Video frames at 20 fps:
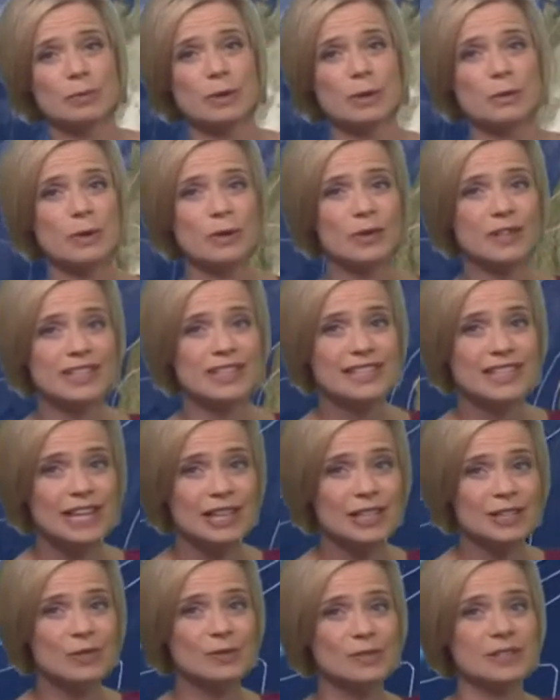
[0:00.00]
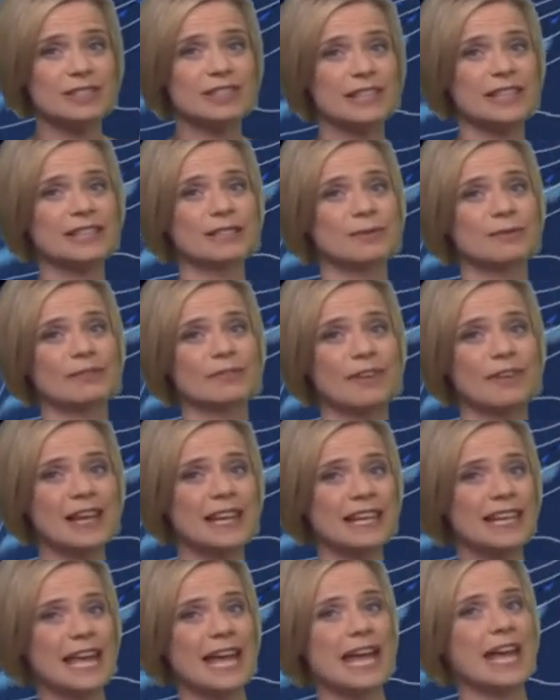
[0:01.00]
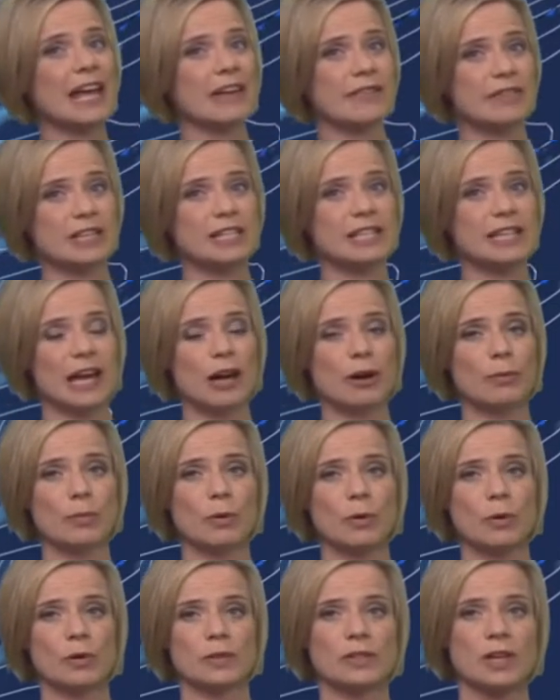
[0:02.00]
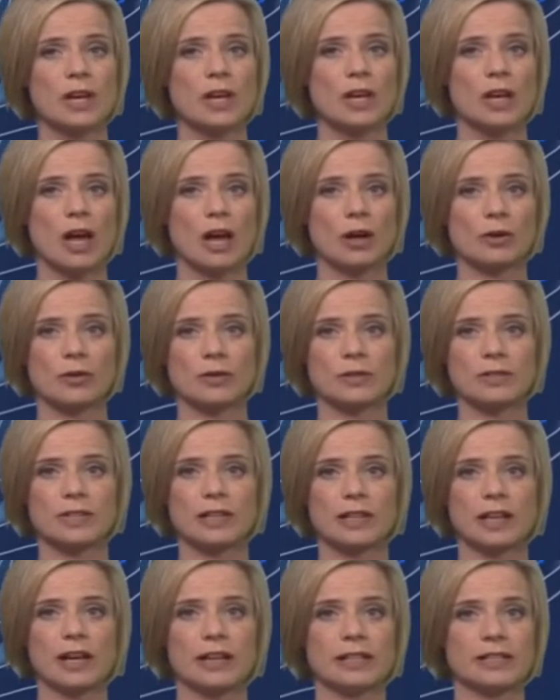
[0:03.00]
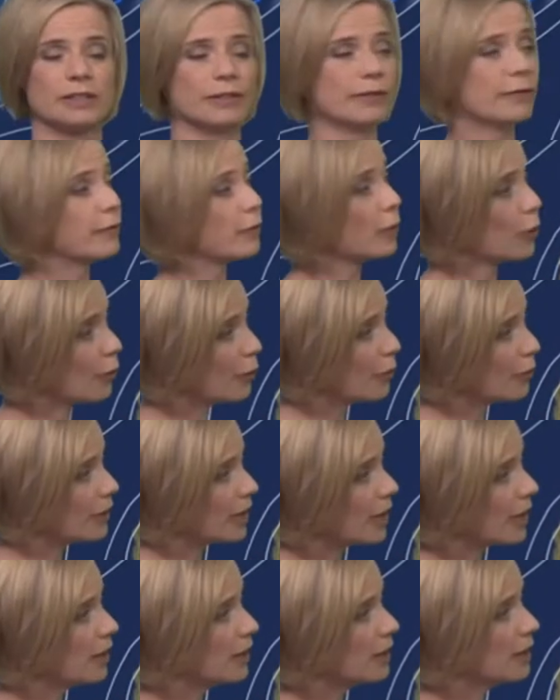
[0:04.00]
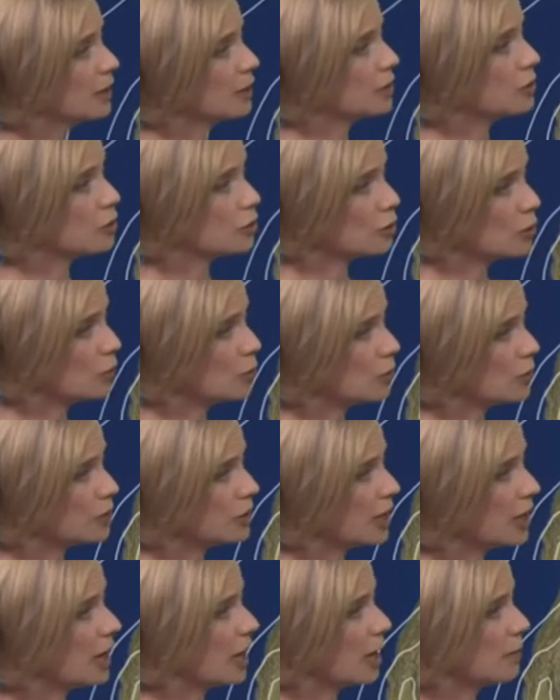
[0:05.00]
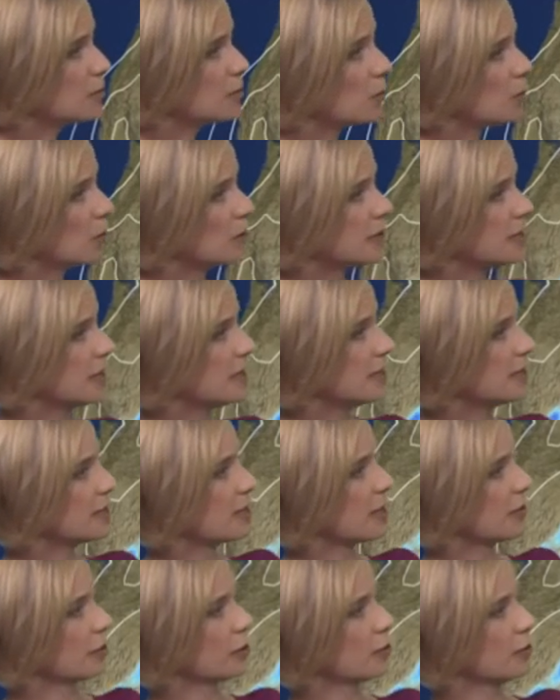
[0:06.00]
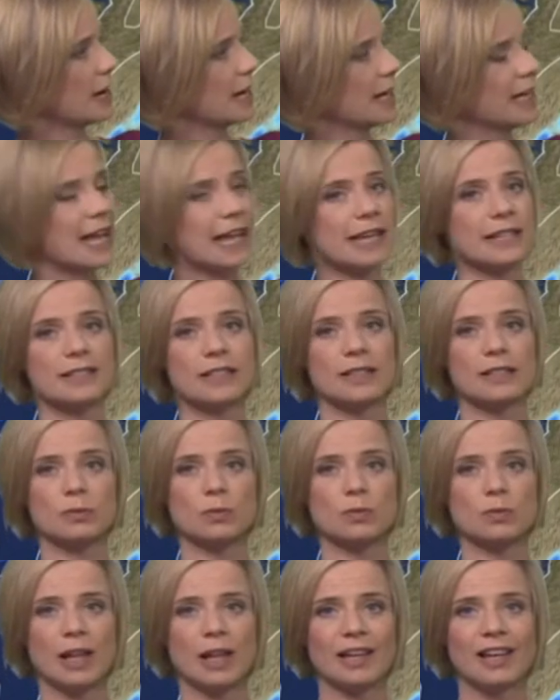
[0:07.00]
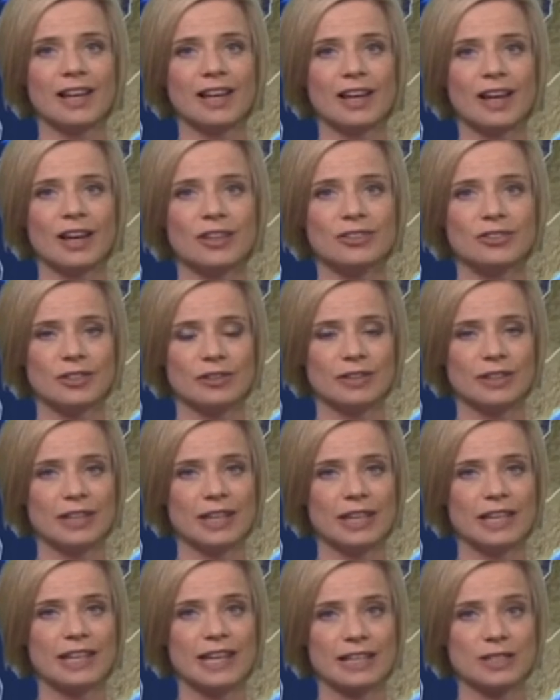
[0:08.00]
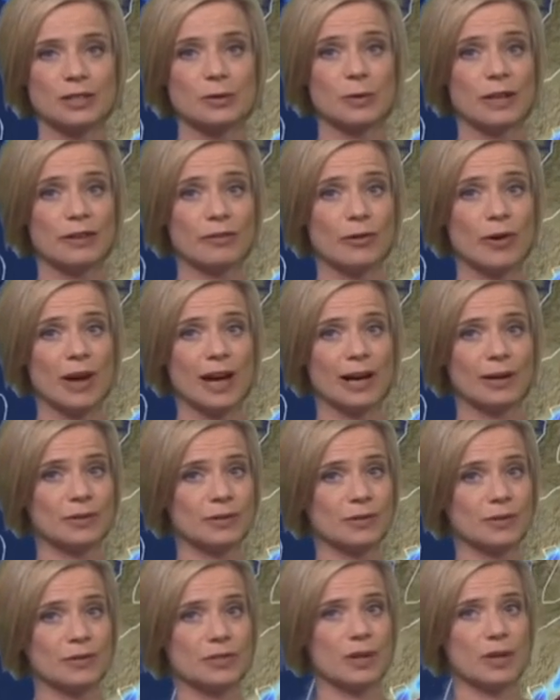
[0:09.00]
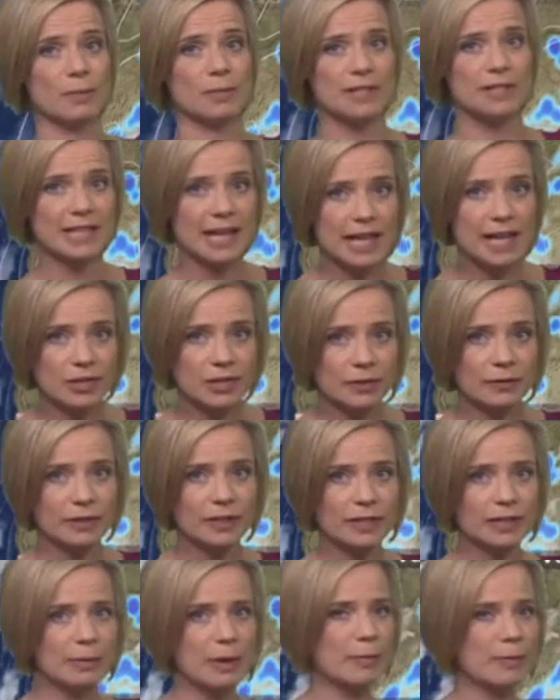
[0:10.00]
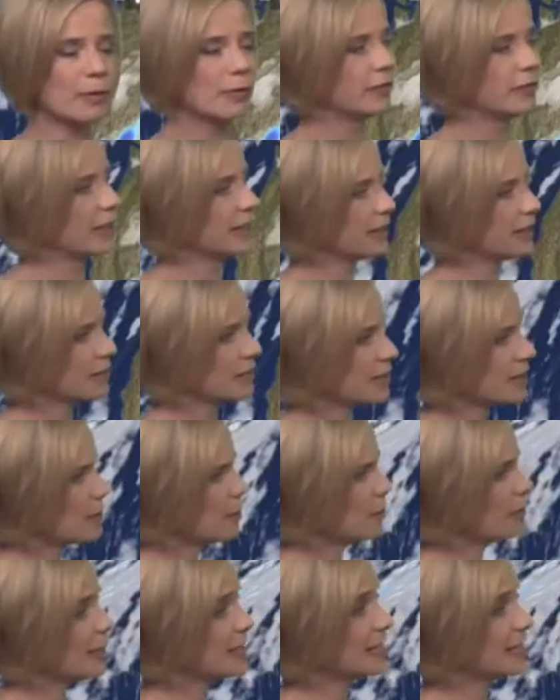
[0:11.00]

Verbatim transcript: and we will continue to see some fairly heavy downpours across the likes of Florida, Georgia, up towards the southern Great Lakes as well during the next 24 hours or so. Potential for a little bit more flooding for some of